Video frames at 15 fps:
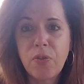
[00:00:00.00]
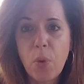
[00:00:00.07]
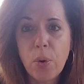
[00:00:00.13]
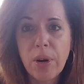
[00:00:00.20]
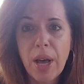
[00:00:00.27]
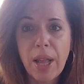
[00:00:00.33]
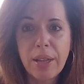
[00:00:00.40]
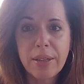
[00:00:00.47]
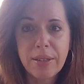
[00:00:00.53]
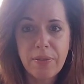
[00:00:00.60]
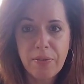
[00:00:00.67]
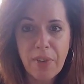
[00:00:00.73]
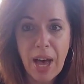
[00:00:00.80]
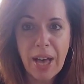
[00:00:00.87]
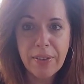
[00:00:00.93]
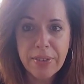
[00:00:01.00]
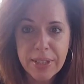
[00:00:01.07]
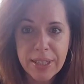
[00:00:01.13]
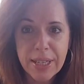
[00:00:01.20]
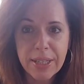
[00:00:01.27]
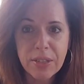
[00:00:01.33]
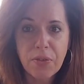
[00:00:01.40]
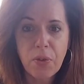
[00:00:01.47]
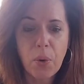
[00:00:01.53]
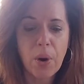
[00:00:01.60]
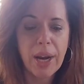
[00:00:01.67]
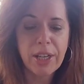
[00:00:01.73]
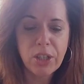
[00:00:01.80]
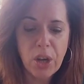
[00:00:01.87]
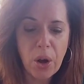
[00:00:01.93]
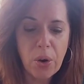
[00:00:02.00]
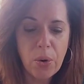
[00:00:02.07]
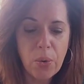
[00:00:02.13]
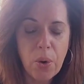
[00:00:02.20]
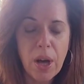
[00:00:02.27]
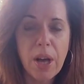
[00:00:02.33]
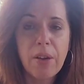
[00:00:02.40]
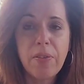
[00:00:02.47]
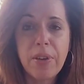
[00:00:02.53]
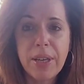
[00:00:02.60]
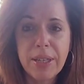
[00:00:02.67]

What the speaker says: $4.05 for a total of